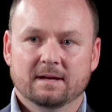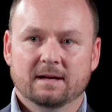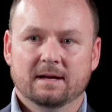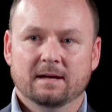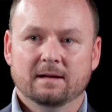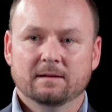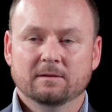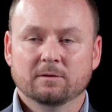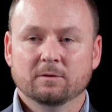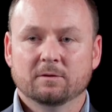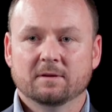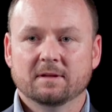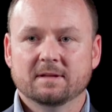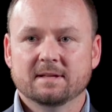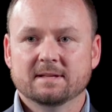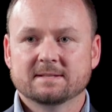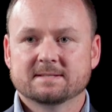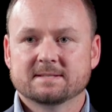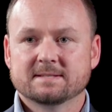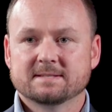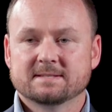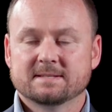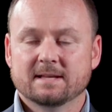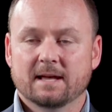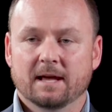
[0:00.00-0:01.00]
Look,
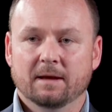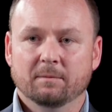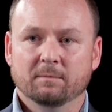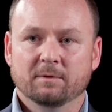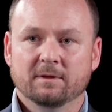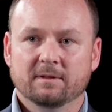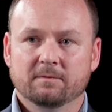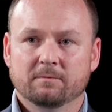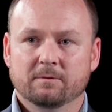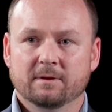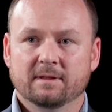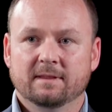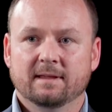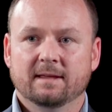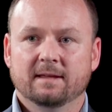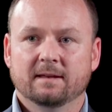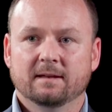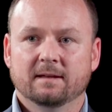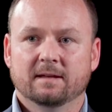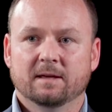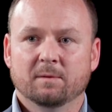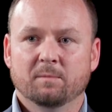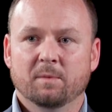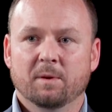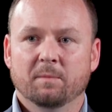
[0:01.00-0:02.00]
it's the same. We're there
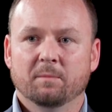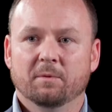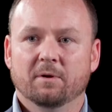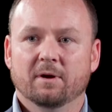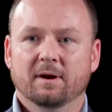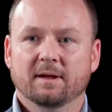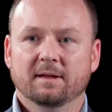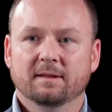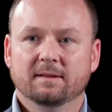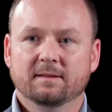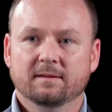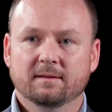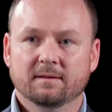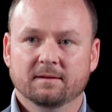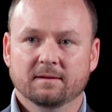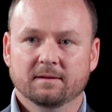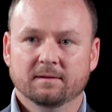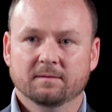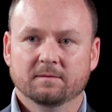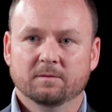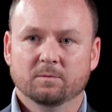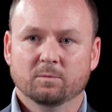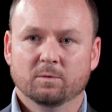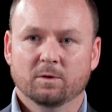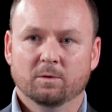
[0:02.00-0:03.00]
to commemorate
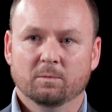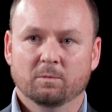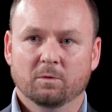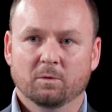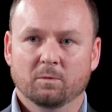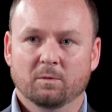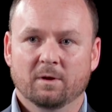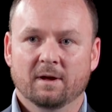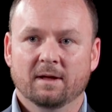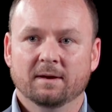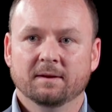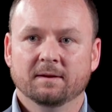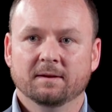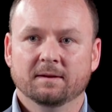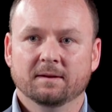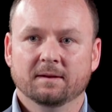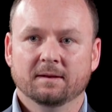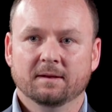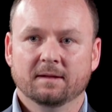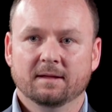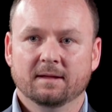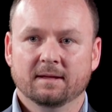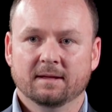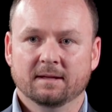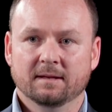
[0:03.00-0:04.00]
the World War I
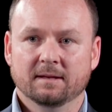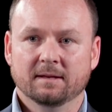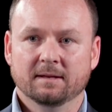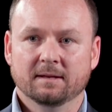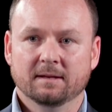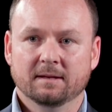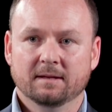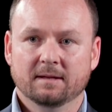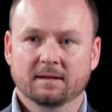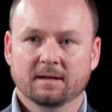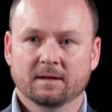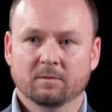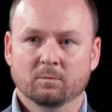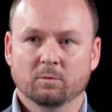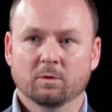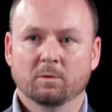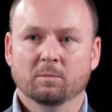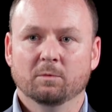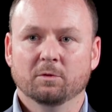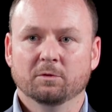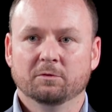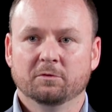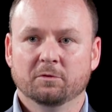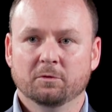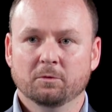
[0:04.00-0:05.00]
and
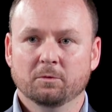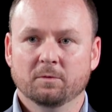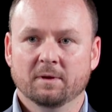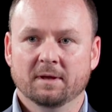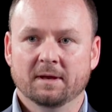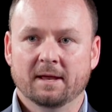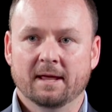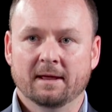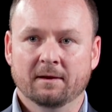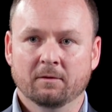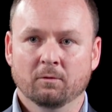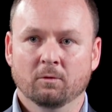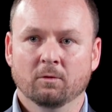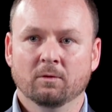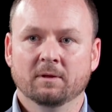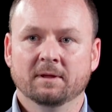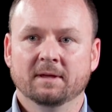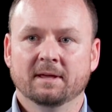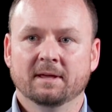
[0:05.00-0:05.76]
World War II and all